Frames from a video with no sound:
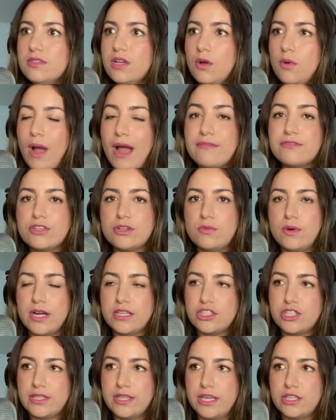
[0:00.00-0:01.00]
after
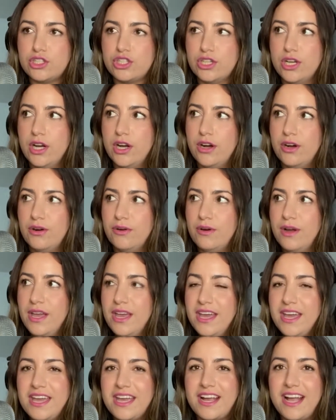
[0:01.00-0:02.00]
watching that show,
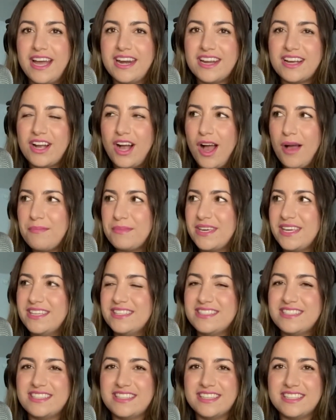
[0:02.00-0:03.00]
it kind of got me
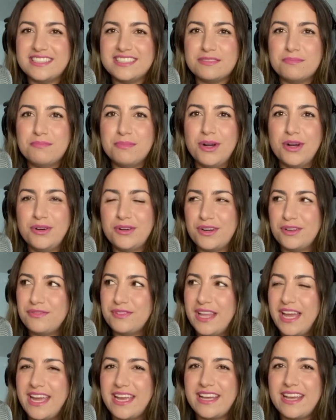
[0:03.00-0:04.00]
into this mode
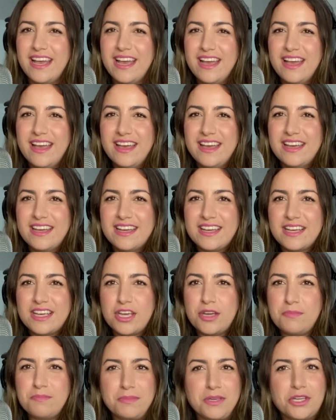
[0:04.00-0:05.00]
of like
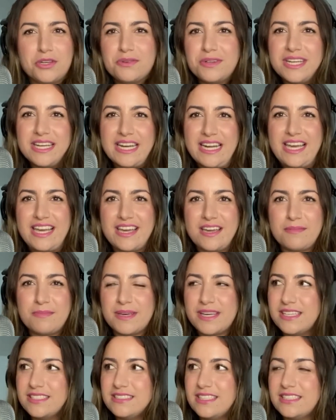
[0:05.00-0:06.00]
community,
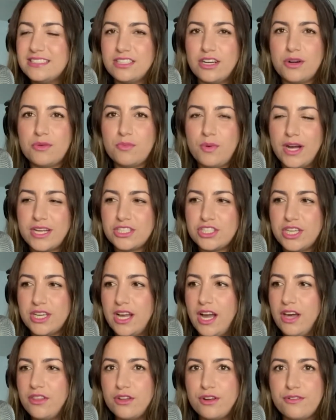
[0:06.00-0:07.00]
because I started
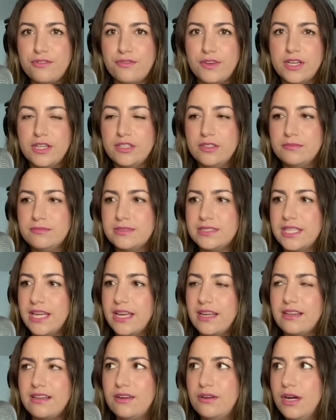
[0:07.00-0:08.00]
watching other films,
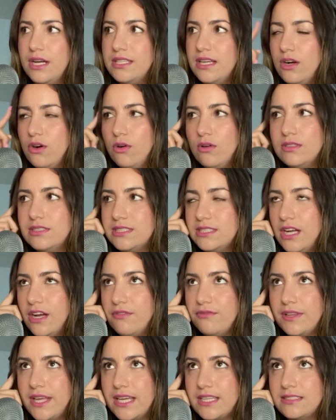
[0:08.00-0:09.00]
like old
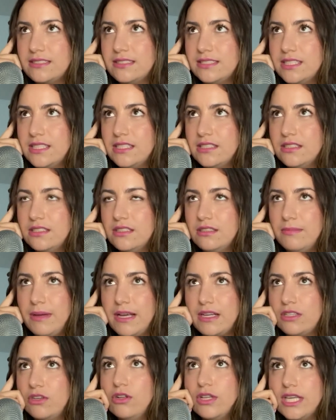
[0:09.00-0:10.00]
stuff like Steel
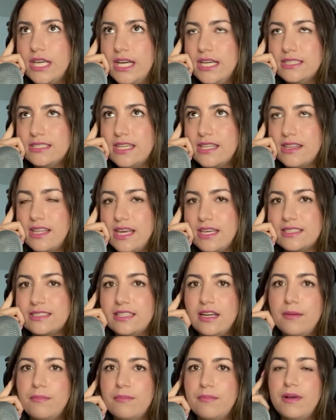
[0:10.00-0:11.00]
Magnolias. I think
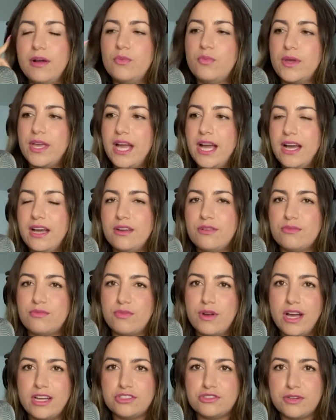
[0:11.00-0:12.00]
we had
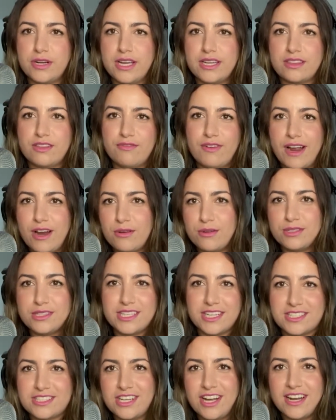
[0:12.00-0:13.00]
Roderick, the viral
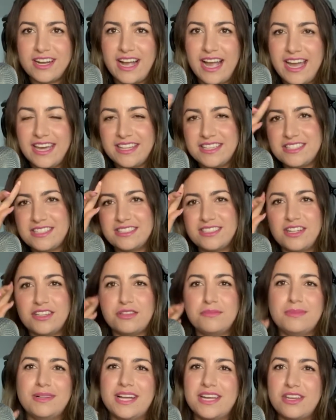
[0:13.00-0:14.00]
TikTok guy that does all
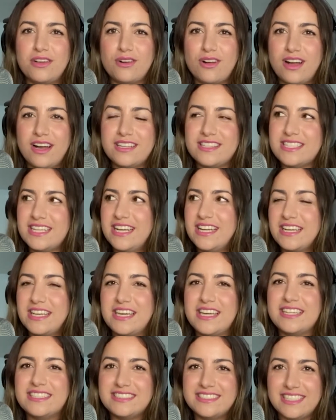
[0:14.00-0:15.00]
the millennial content.
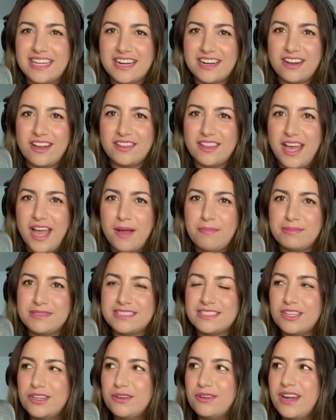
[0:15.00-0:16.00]
He had said it on the
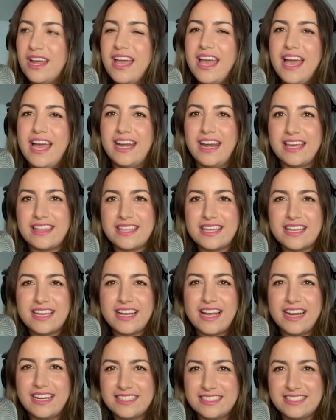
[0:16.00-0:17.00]
episode, and I think
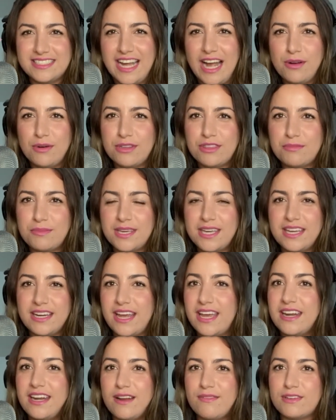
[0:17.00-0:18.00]
it kind of sat with me, and
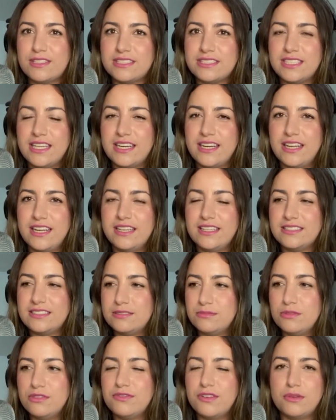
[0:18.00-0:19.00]
I had never seen it. And
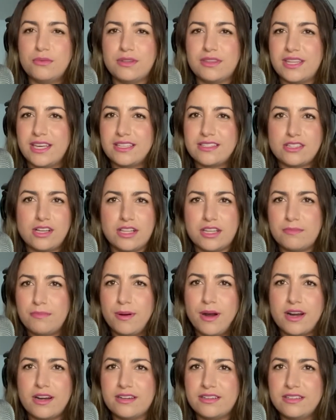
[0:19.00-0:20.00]
it's a movie with like Dolly
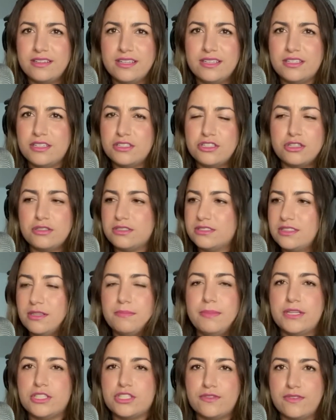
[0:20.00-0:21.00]
Parton and just a
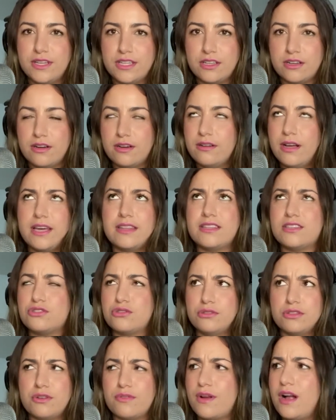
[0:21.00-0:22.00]
bunch of other, I think
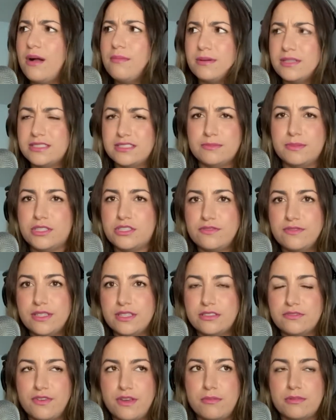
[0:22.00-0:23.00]
Julia Roberts, a bunch of
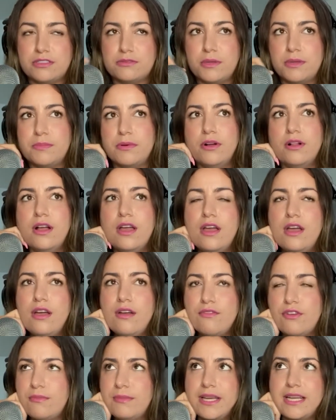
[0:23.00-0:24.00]
other famous people
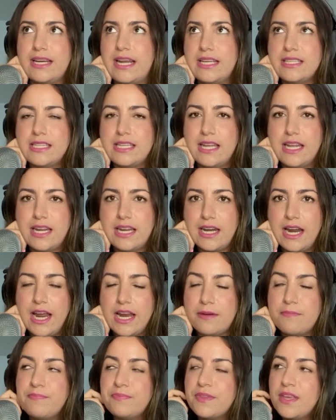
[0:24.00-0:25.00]
from like
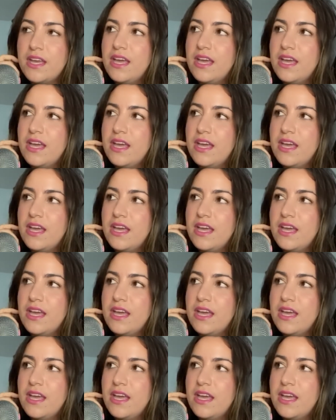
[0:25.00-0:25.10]
1989.